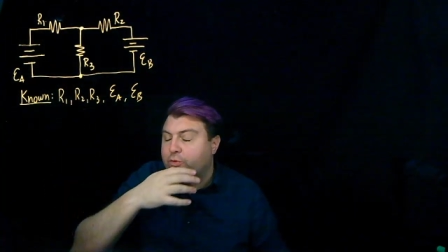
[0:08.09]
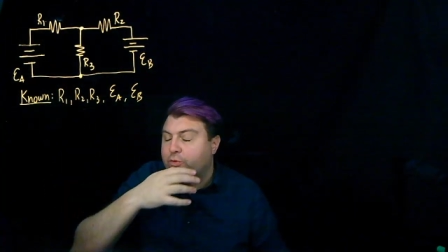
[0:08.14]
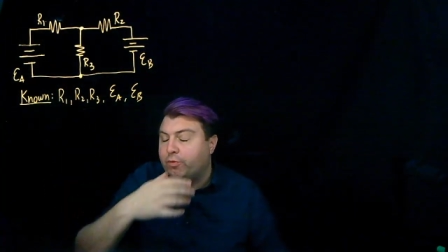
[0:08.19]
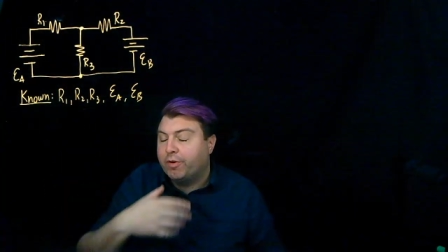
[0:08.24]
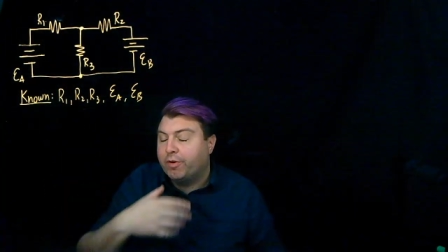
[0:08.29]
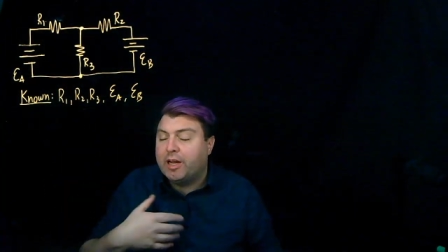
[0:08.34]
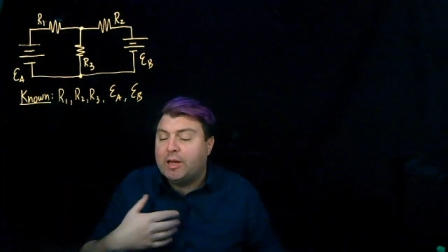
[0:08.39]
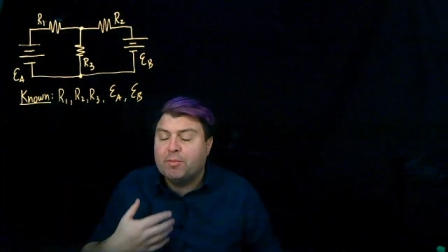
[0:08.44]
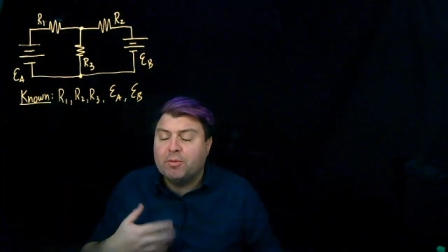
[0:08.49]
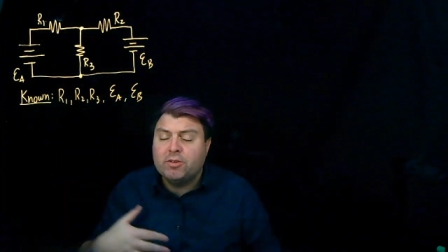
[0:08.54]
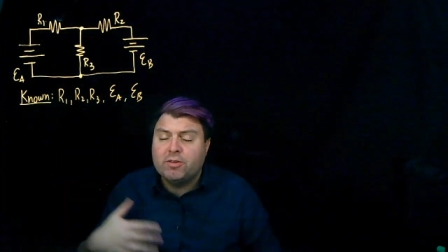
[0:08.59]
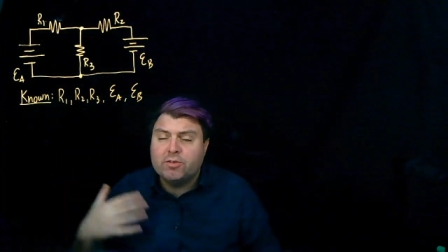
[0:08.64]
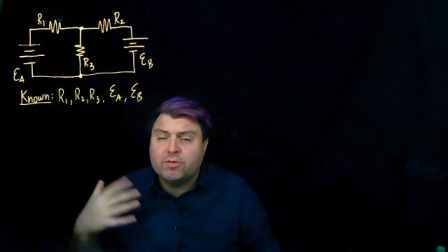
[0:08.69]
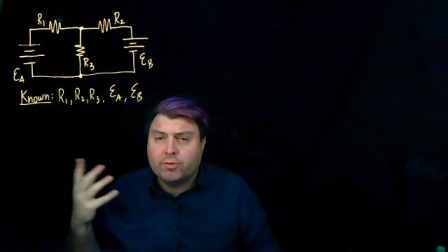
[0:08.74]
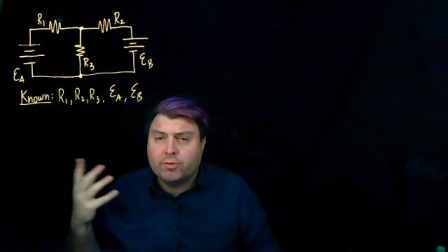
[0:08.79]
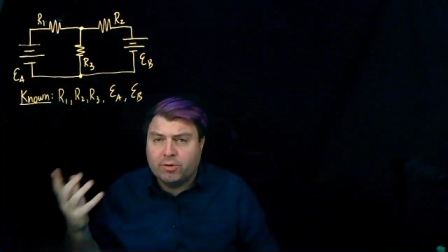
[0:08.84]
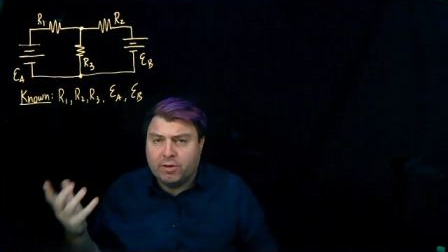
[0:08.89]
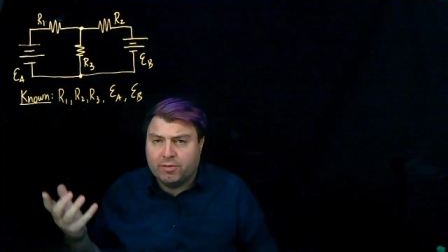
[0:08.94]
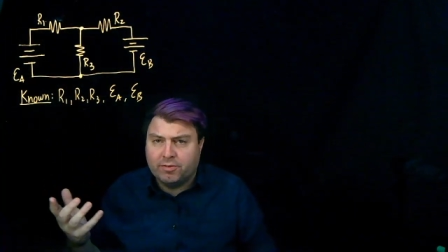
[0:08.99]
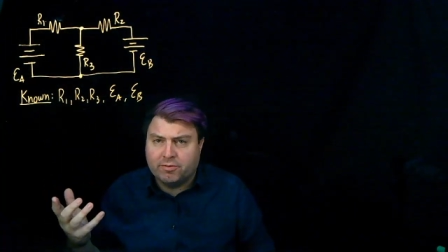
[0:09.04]
we were able to use
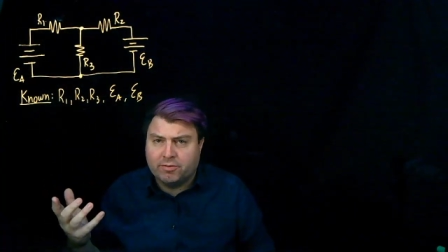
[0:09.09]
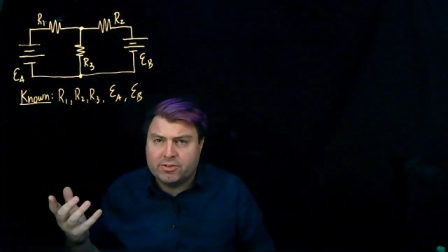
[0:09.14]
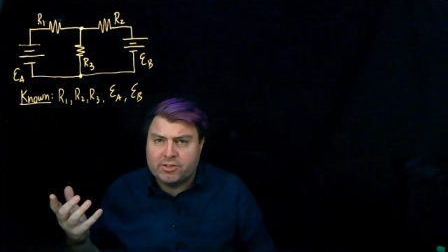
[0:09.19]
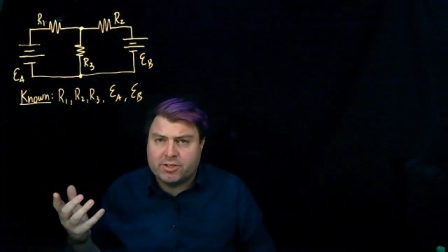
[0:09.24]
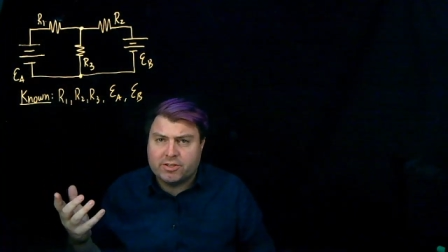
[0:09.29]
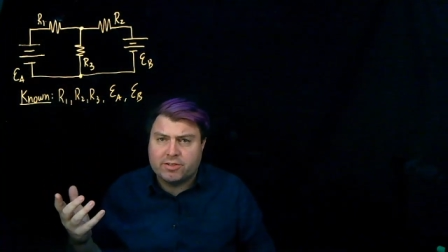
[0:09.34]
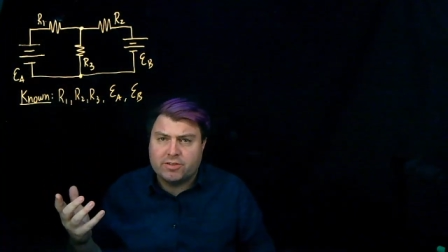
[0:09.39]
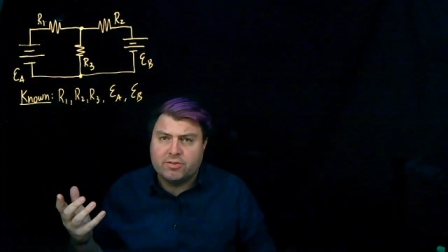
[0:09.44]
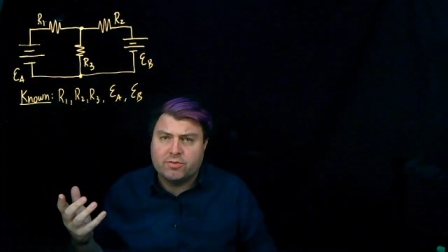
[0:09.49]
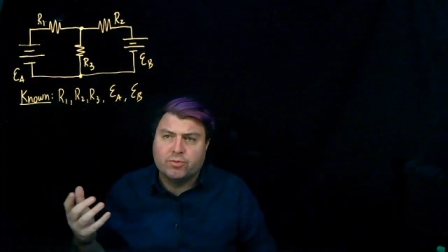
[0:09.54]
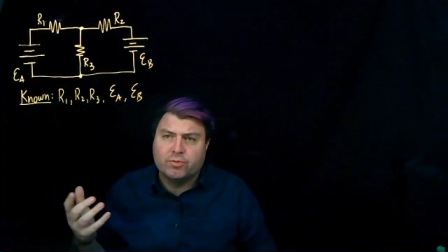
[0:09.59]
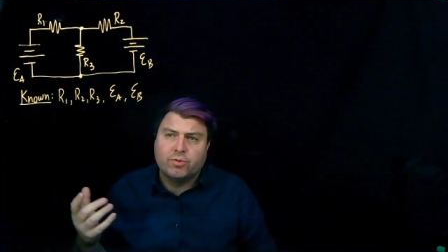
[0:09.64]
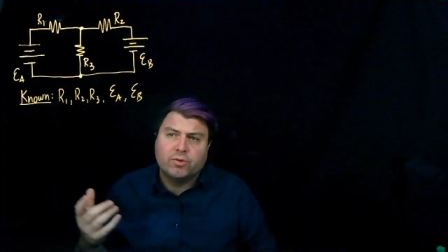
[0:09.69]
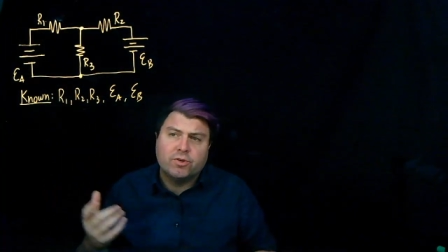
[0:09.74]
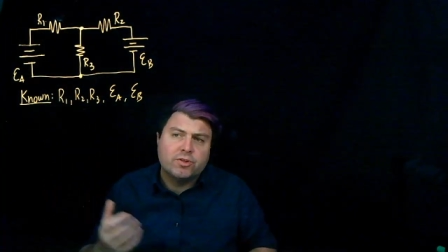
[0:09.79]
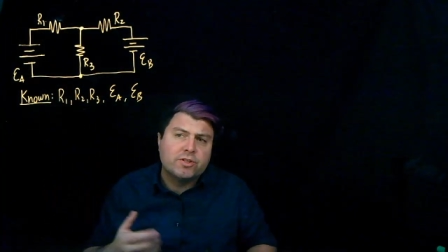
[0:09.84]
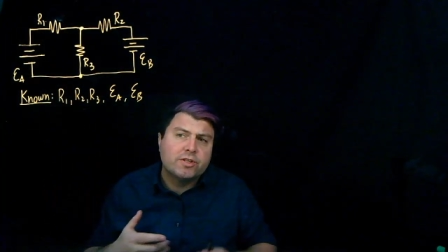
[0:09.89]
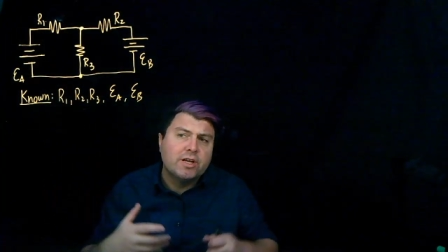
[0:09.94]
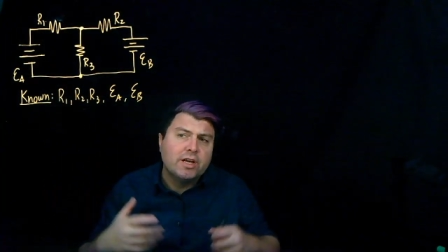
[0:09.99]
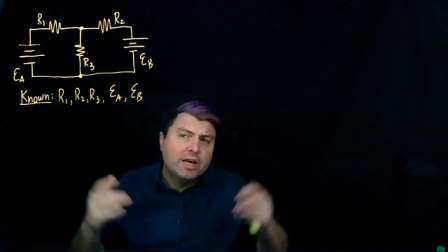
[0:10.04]
equivalent resistance
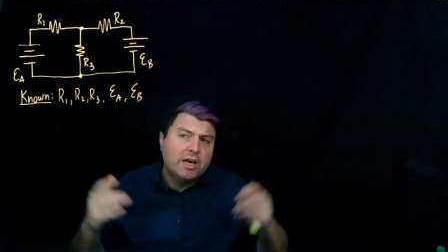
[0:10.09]
rules